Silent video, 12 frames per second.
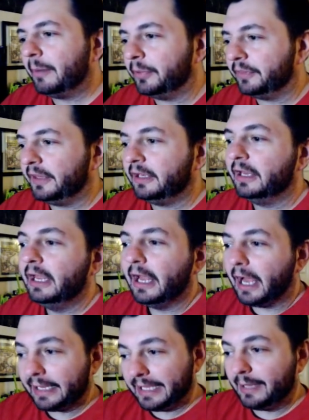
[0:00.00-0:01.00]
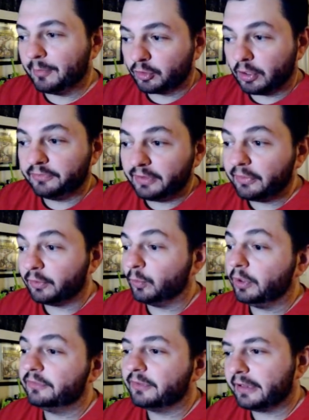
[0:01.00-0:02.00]
But then I came across other
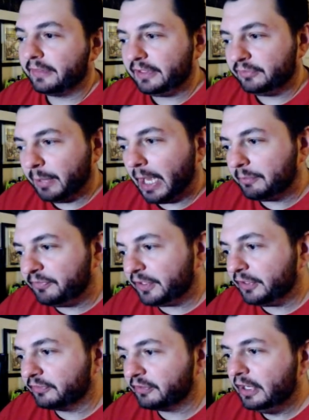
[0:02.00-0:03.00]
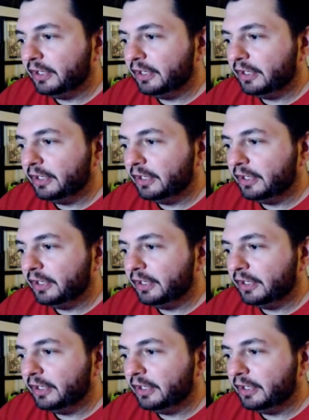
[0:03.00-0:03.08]
ones like these pop figures.